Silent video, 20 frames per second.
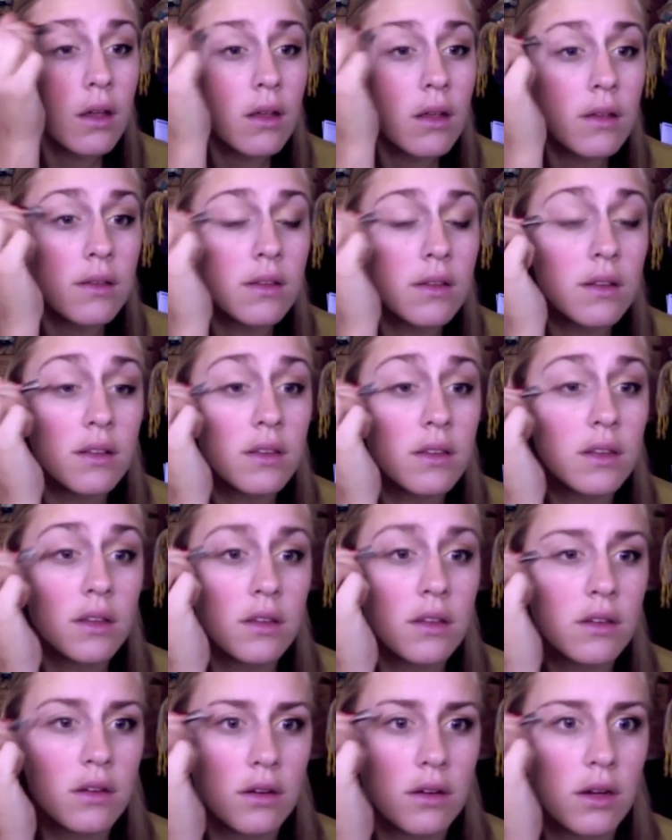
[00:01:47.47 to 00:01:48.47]
since
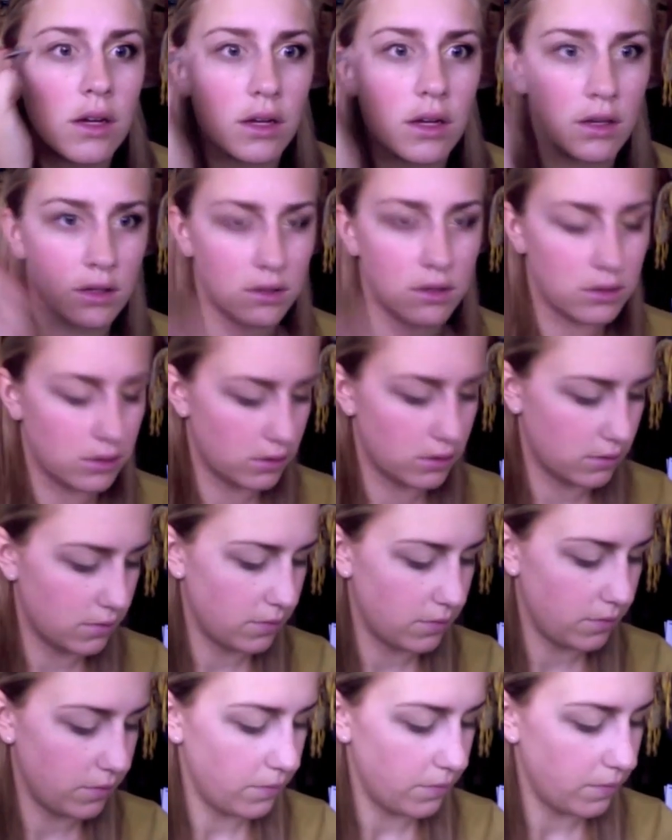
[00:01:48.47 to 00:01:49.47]
this green is
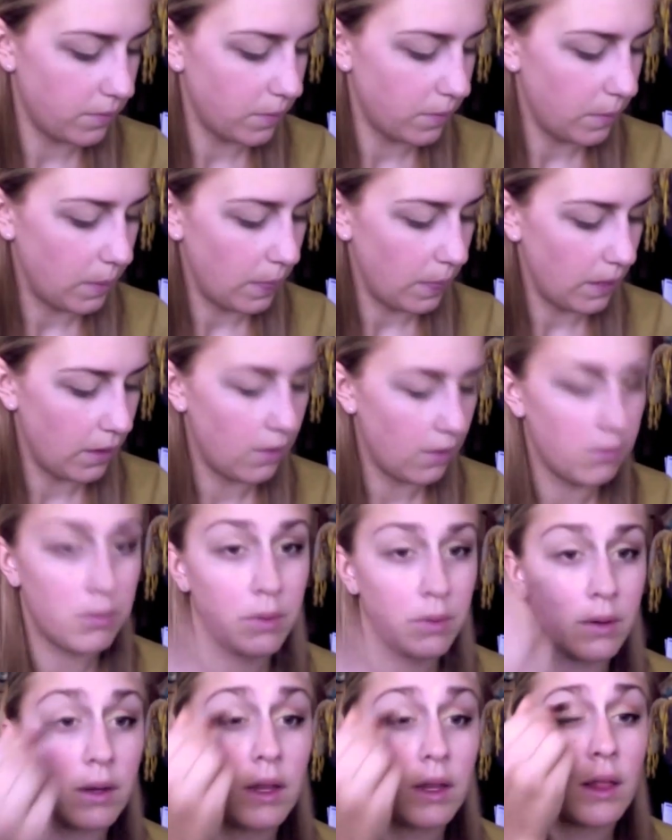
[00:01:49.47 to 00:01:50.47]

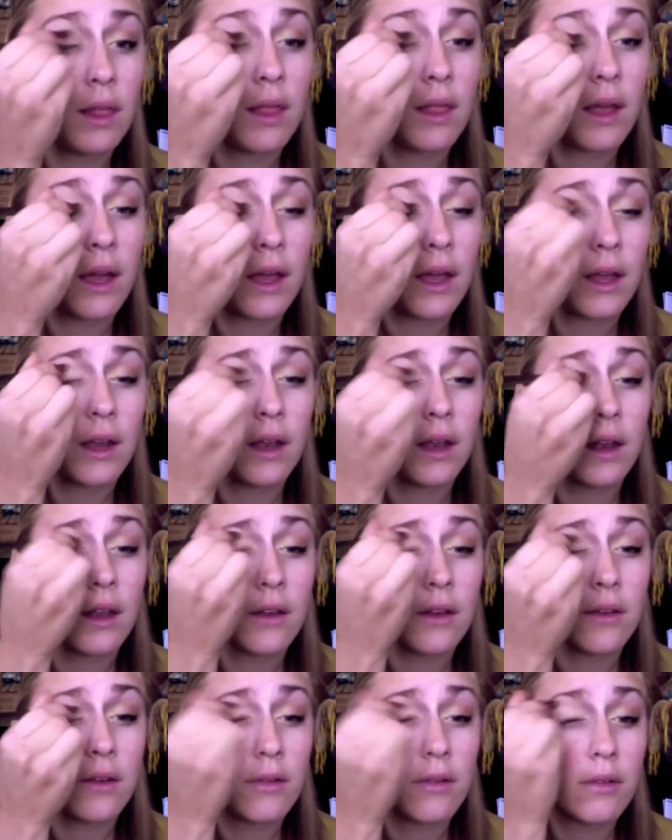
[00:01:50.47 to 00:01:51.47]
pretty light and I
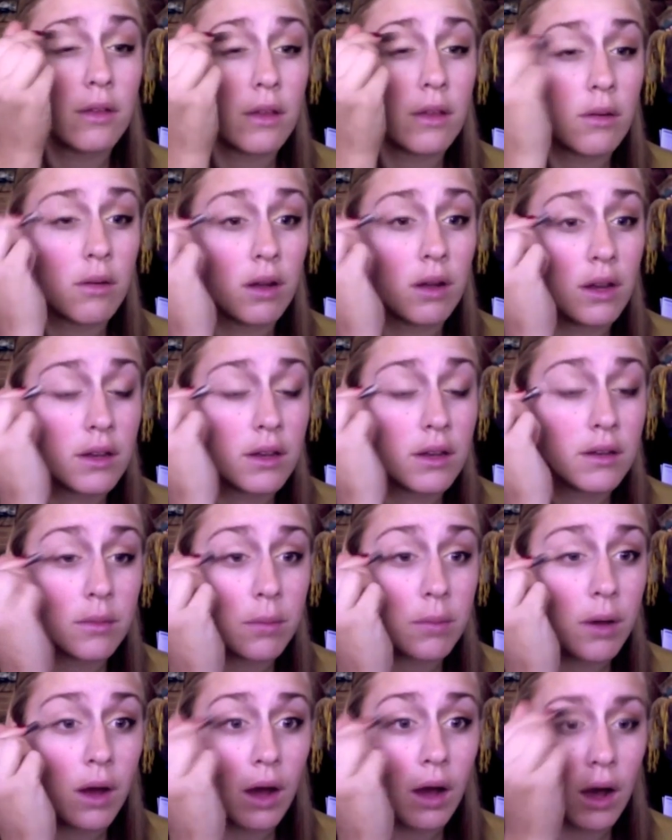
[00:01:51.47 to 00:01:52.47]
do really want it to
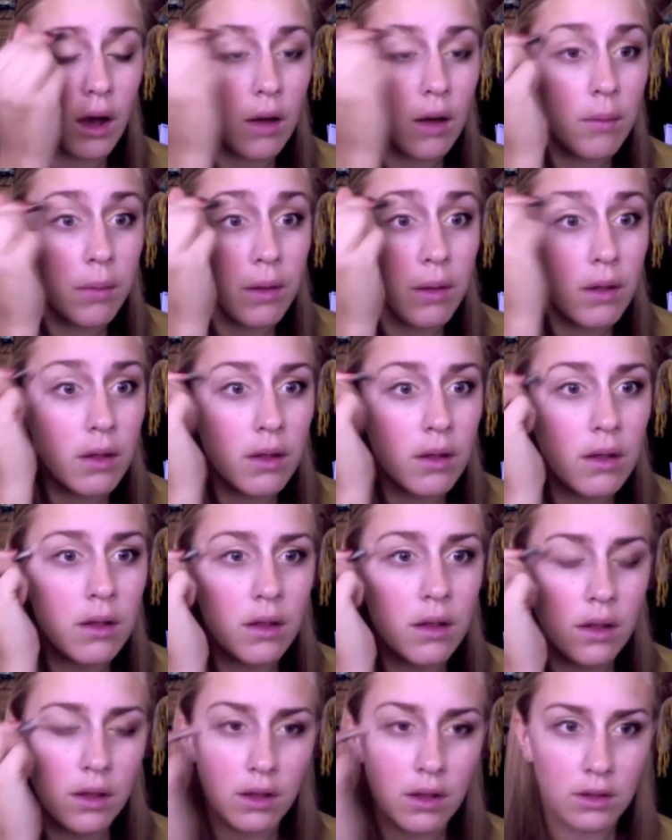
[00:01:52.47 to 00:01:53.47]
pop,
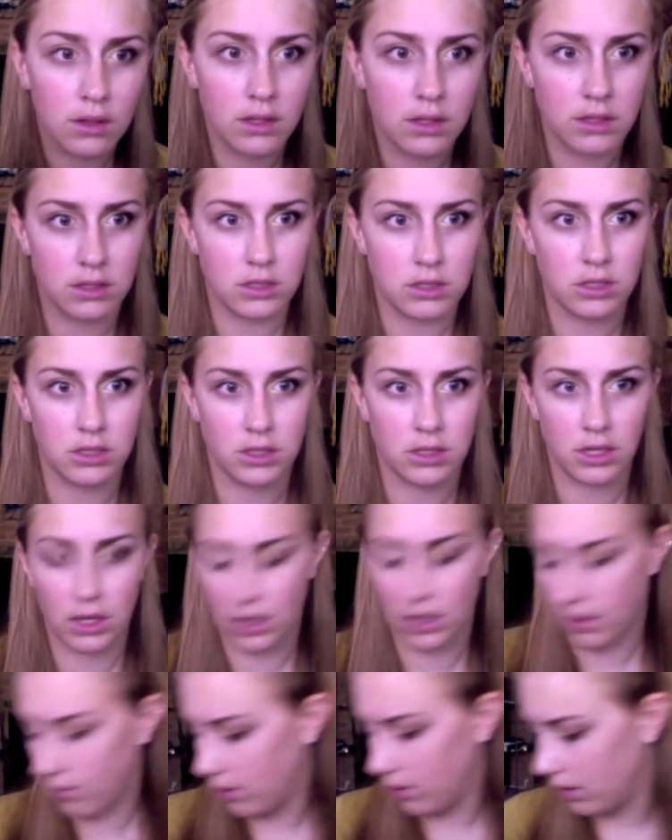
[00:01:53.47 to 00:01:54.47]
this is just going to
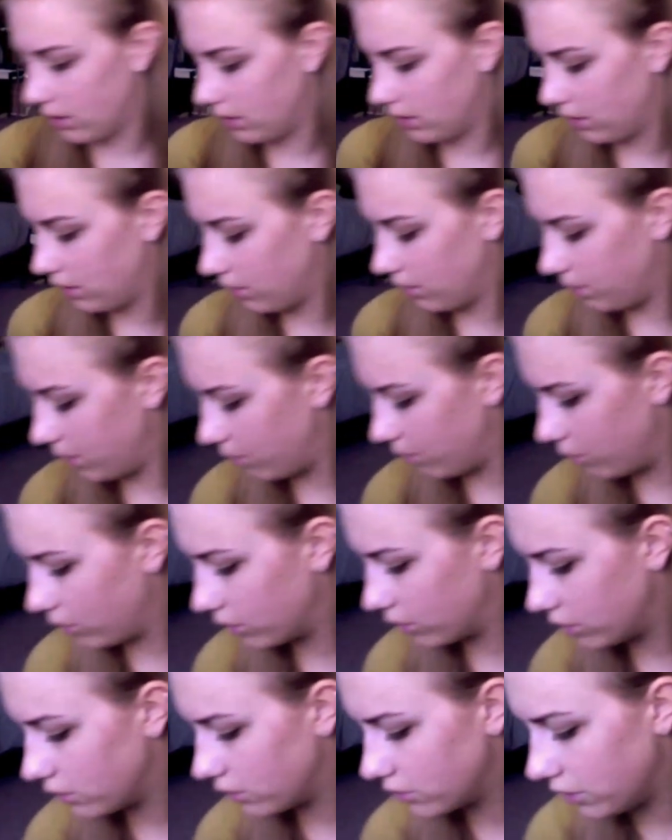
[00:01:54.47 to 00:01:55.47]
give me a little bit more
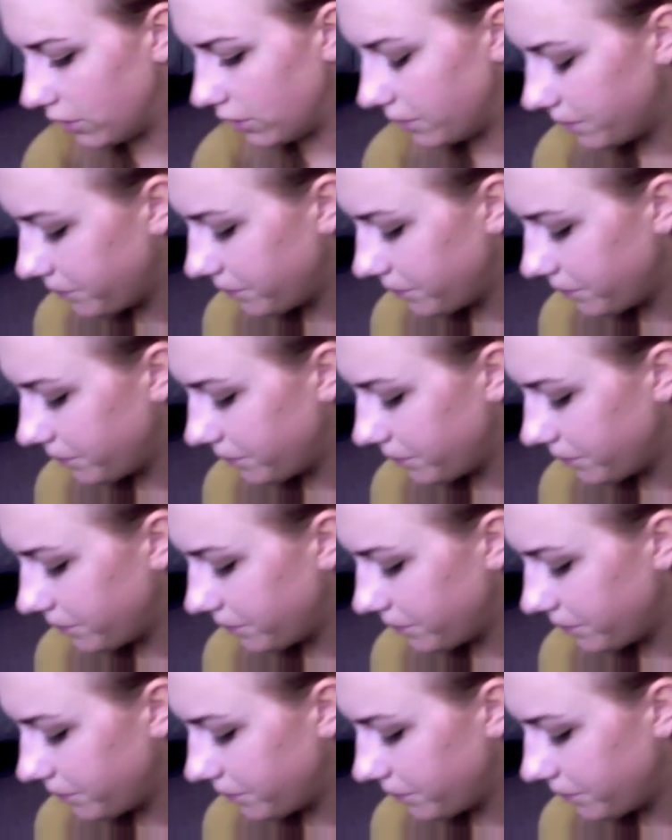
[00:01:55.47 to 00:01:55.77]
control.